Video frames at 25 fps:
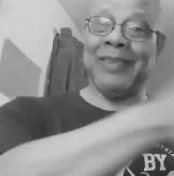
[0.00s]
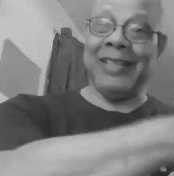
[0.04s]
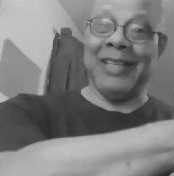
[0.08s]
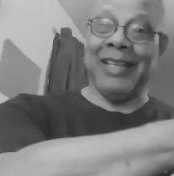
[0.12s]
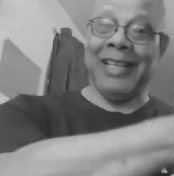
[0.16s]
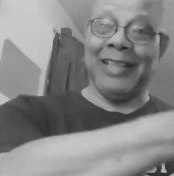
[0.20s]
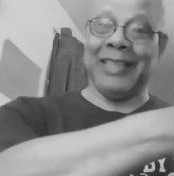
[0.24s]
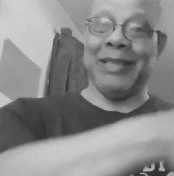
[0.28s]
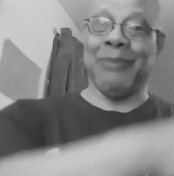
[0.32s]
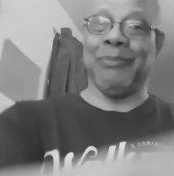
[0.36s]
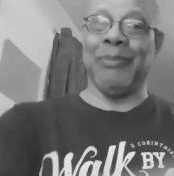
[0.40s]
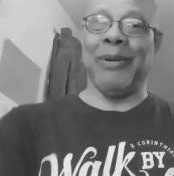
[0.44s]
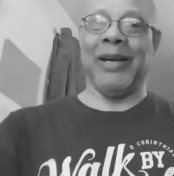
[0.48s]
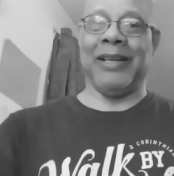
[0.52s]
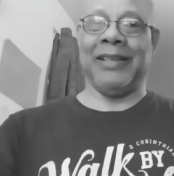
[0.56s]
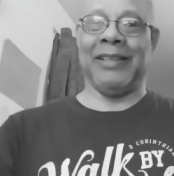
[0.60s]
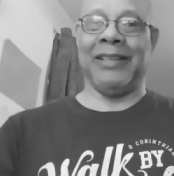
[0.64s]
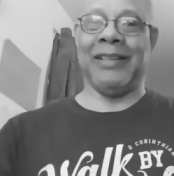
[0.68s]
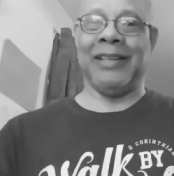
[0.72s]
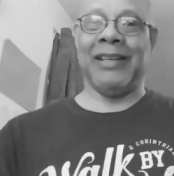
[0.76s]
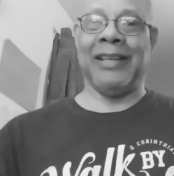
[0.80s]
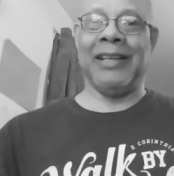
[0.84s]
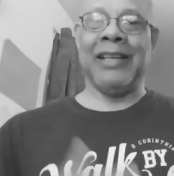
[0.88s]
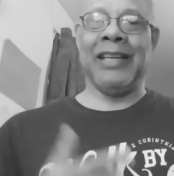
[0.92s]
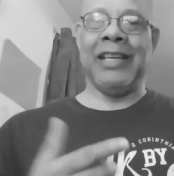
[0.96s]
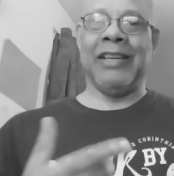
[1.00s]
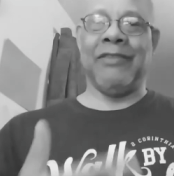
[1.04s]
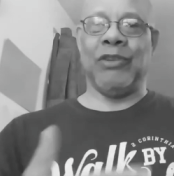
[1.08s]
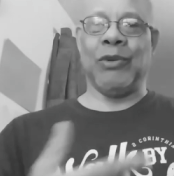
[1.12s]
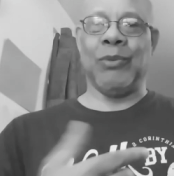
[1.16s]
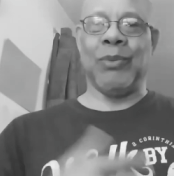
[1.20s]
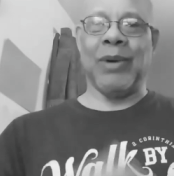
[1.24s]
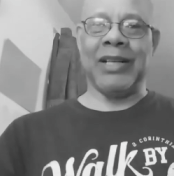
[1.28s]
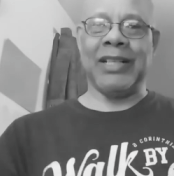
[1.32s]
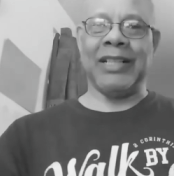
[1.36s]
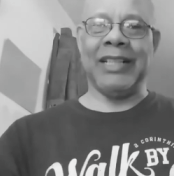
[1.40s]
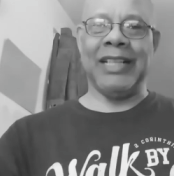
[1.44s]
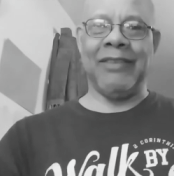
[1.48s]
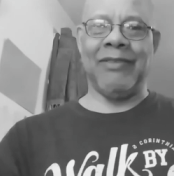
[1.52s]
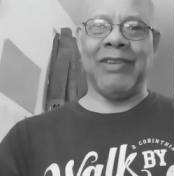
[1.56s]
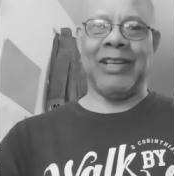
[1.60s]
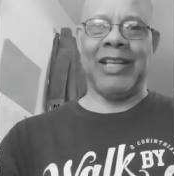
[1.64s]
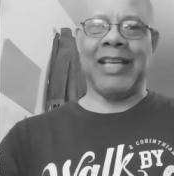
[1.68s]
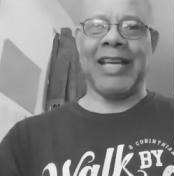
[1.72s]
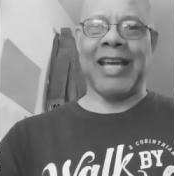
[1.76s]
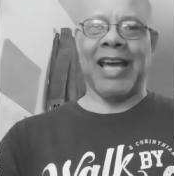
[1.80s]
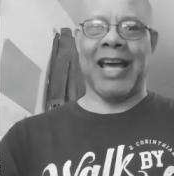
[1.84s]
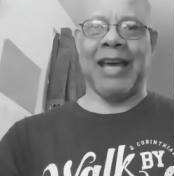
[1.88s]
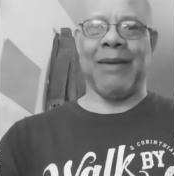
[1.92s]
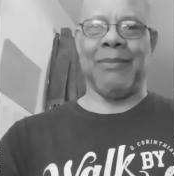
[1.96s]
hit the button. If you want to leave any
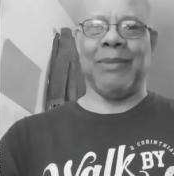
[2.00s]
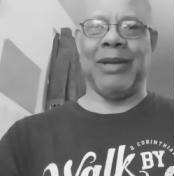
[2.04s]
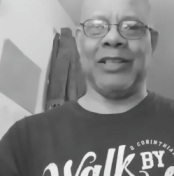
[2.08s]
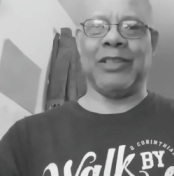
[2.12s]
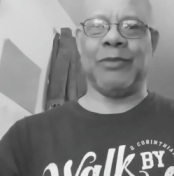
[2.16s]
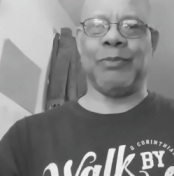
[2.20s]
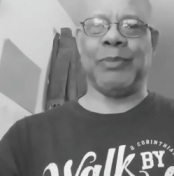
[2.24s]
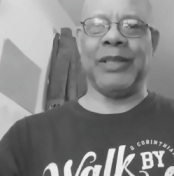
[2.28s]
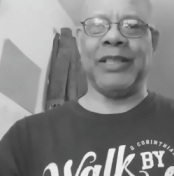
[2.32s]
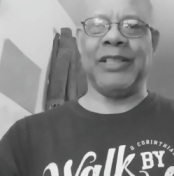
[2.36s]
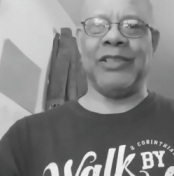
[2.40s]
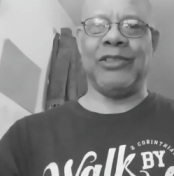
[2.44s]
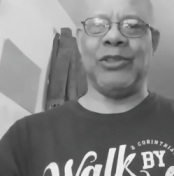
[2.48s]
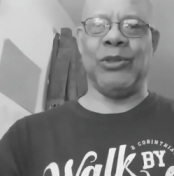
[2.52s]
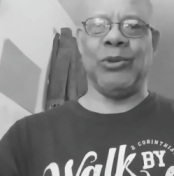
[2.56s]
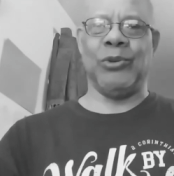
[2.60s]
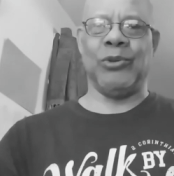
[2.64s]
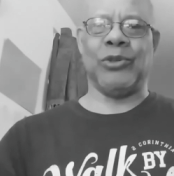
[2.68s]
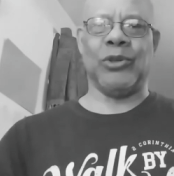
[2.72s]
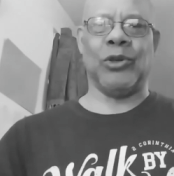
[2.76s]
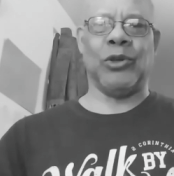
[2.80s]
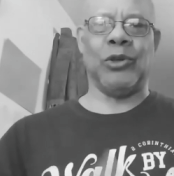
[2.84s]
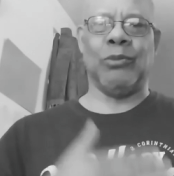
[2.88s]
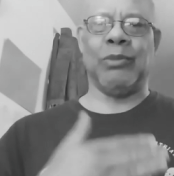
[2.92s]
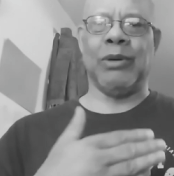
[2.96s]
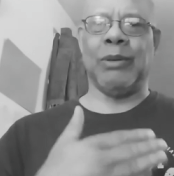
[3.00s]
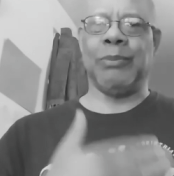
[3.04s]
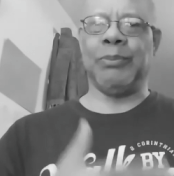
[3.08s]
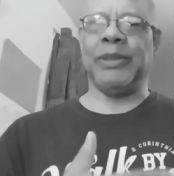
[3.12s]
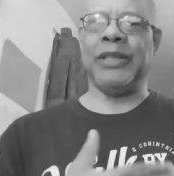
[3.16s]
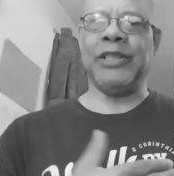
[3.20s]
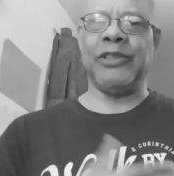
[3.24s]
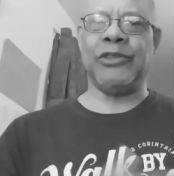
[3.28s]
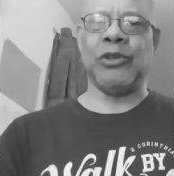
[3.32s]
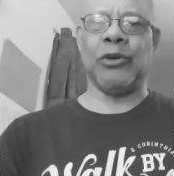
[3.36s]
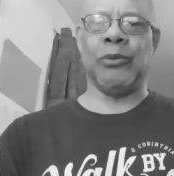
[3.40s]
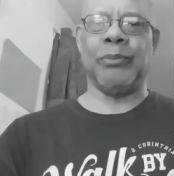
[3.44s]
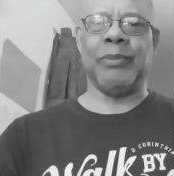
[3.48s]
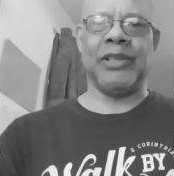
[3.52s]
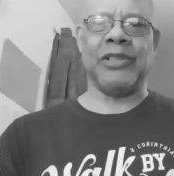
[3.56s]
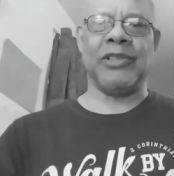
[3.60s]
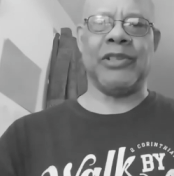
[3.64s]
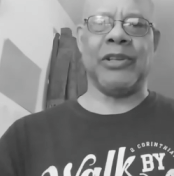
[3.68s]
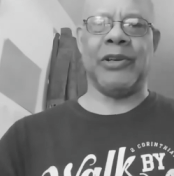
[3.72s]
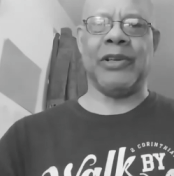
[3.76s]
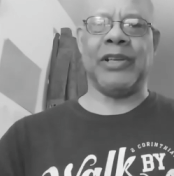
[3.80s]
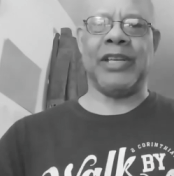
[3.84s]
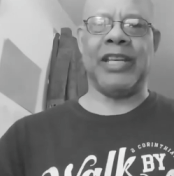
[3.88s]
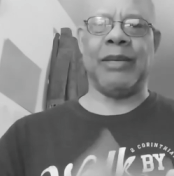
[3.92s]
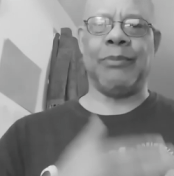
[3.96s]
comments, please do so, but please don't be
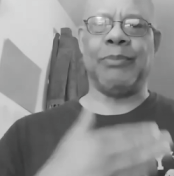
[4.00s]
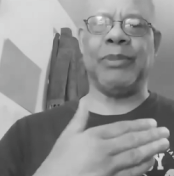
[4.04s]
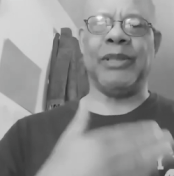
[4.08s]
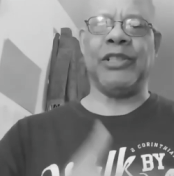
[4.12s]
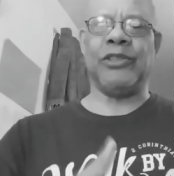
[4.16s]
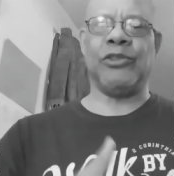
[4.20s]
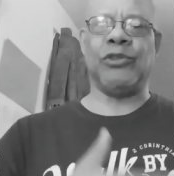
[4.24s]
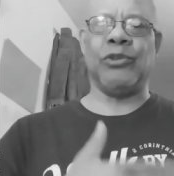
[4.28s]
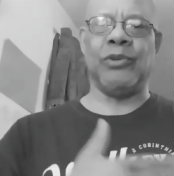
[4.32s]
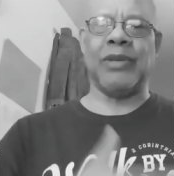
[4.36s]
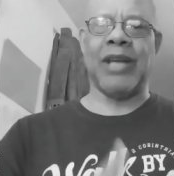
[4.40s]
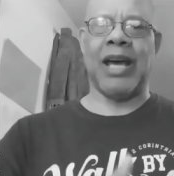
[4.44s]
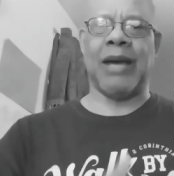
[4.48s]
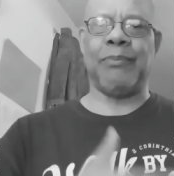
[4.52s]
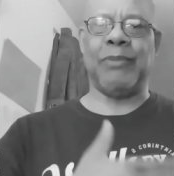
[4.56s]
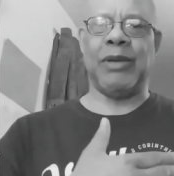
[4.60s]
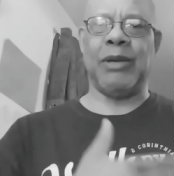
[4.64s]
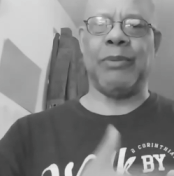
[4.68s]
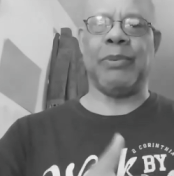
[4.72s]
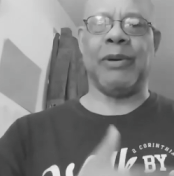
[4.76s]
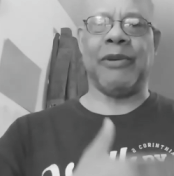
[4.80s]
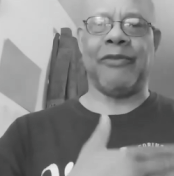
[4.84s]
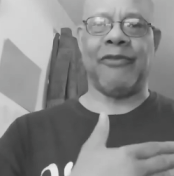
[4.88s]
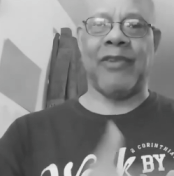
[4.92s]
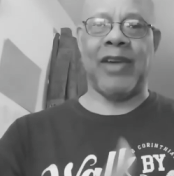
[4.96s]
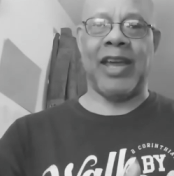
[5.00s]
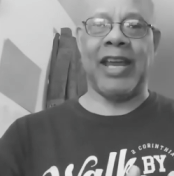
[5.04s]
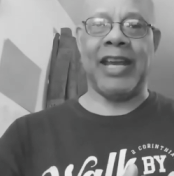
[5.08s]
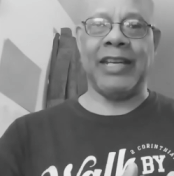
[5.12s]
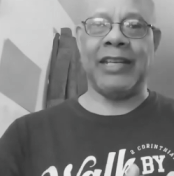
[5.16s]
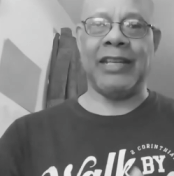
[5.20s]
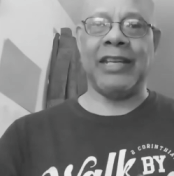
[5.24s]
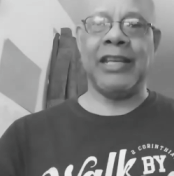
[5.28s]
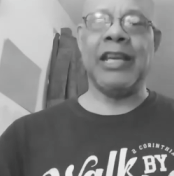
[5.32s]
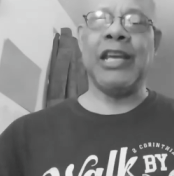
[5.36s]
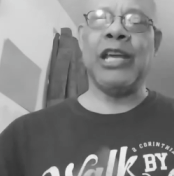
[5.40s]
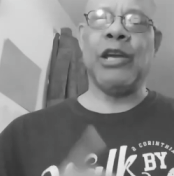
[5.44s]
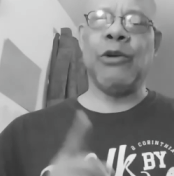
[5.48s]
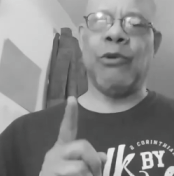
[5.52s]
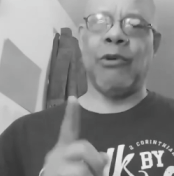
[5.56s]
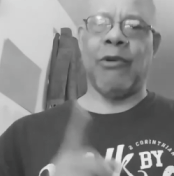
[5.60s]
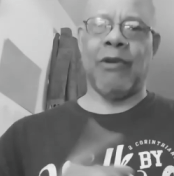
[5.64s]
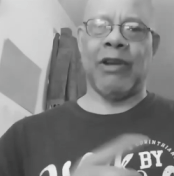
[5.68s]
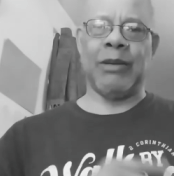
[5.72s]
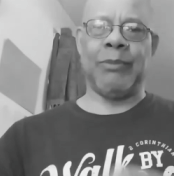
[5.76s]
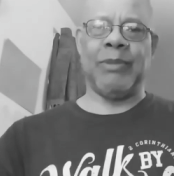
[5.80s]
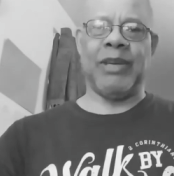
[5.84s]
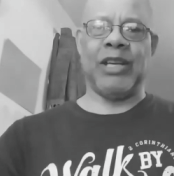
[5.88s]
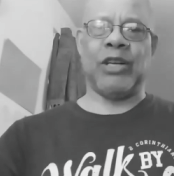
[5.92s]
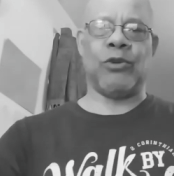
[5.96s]
snarky. Please do not be profane. We
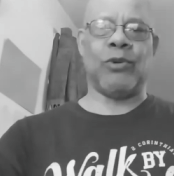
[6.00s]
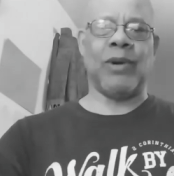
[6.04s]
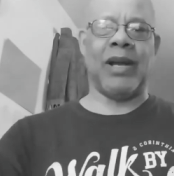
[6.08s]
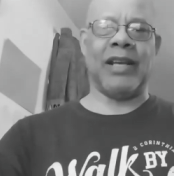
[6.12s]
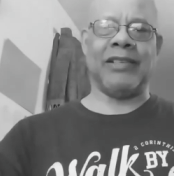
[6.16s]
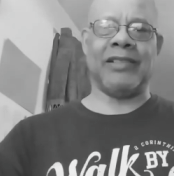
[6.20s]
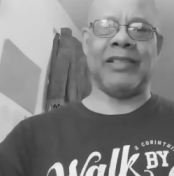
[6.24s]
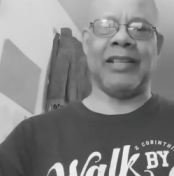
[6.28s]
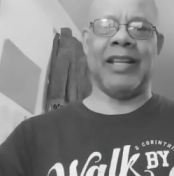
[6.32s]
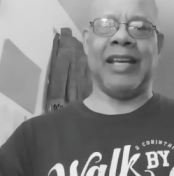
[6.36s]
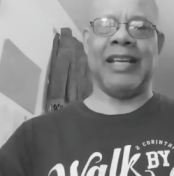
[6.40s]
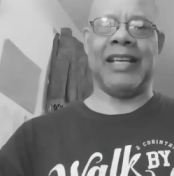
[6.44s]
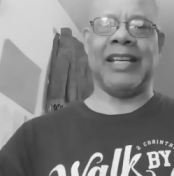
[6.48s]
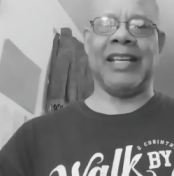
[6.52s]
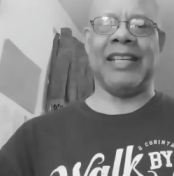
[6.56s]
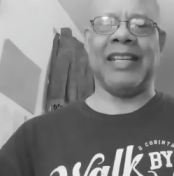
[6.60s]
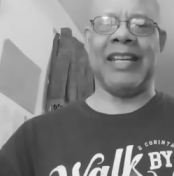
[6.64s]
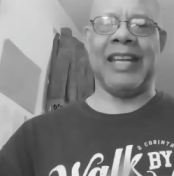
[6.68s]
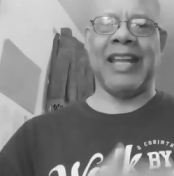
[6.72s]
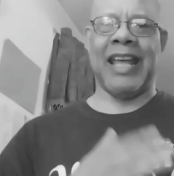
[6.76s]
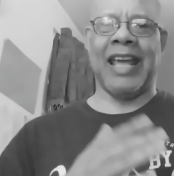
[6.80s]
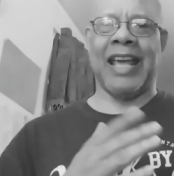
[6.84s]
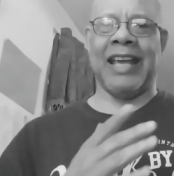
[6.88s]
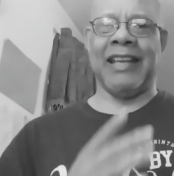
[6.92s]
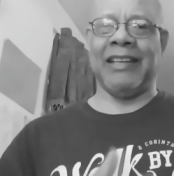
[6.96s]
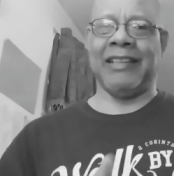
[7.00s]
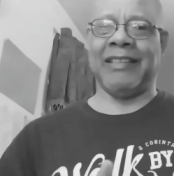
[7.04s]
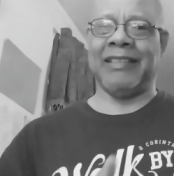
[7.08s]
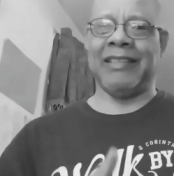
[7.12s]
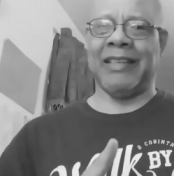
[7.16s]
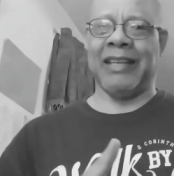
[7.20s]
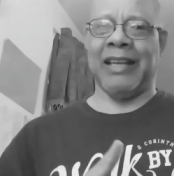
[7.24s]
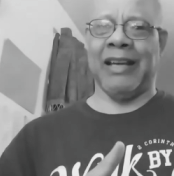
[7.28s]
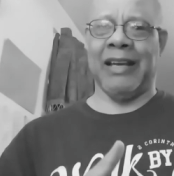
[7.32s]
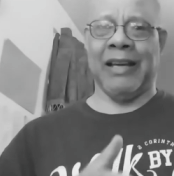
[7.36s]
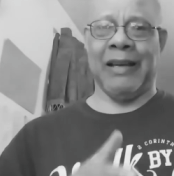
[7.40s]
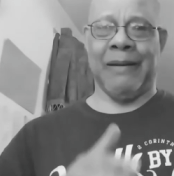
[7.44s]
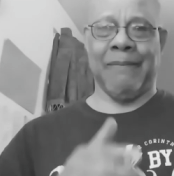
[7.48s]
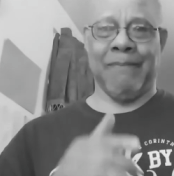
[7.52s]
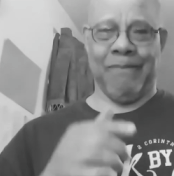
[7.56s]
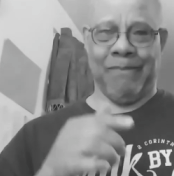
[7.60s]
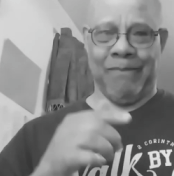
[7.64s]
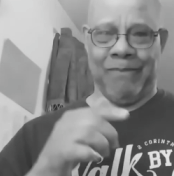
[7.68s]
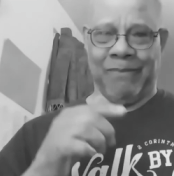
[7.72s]
want to be Christ-like in, as, um,